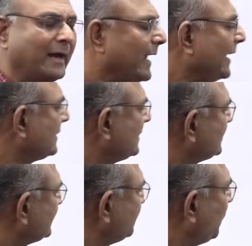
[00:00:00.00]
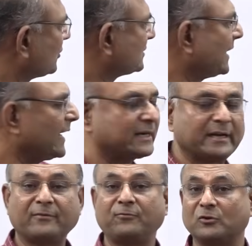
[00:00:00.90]
and this force,
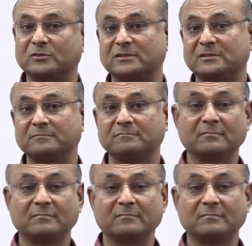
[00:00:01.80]
electric force?